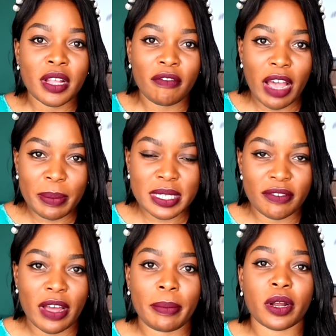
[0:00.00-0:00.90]
fibers in
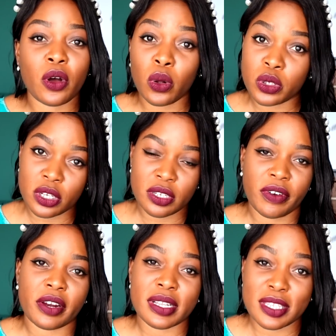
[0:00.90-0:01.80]
fabric hold on to
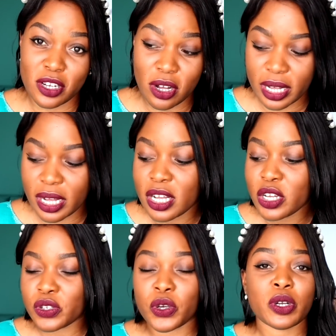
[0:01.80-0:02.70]
fragrance longer.
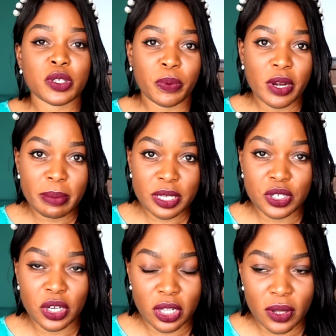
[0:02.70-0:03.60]
So you want to pre-mist
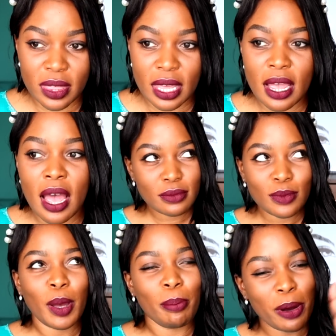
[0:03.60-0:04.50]
your clothing.
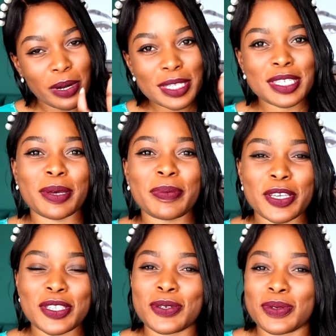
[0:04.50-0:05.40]
Bonus tip
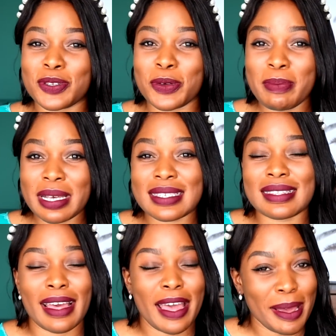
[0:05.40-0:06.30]
is to mist
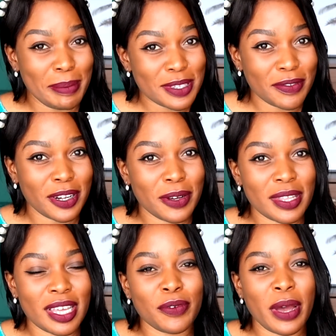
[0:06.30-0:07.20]
the hems of
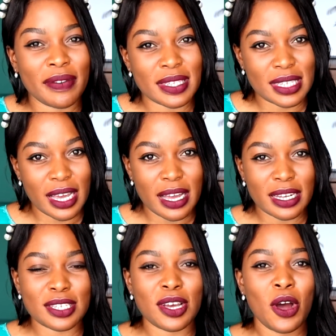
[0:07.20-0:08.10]
clothing. If you have a
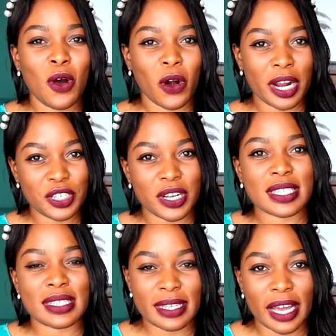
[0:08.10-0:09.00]
skirt or a dress
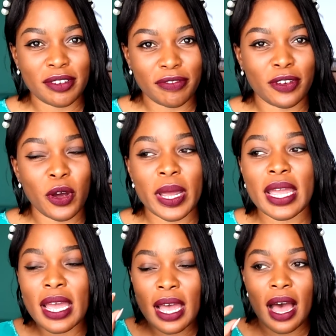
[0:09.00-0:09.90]
that's kind of
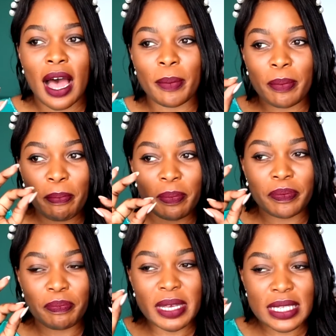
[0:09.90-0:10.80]
flowy,
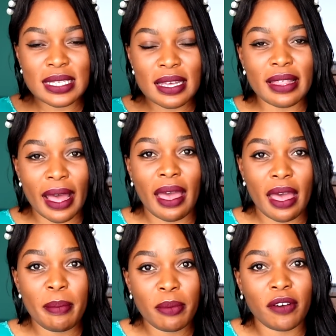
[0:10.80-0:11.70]
misting the
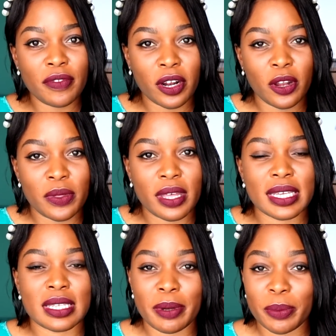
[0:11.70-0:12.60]
hem of the clothing
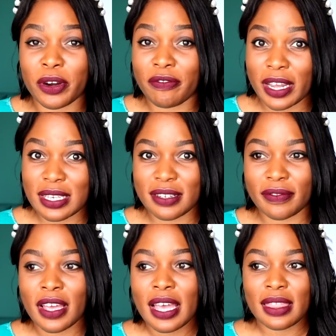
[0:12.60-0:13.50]
is a bit more effective
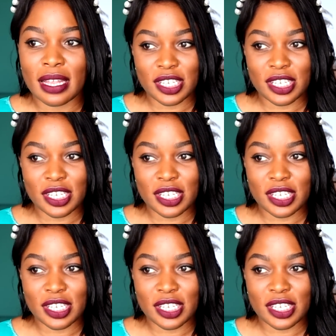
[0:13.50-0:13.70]
than